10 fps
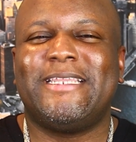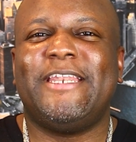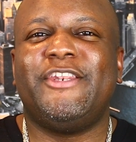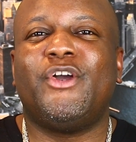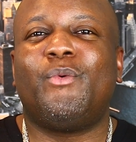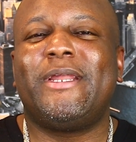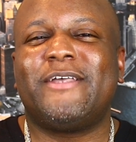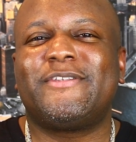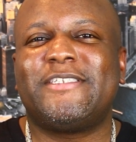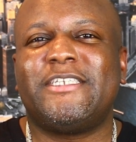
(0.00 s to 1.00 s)
that no one
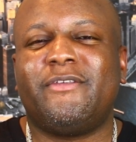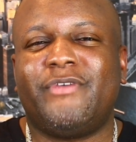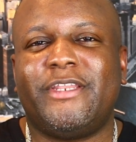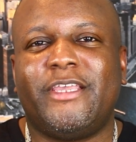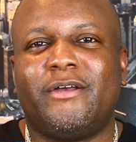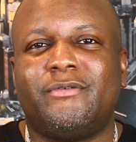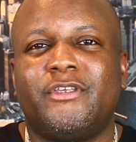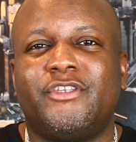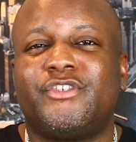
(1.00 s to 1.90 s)
else is in the video.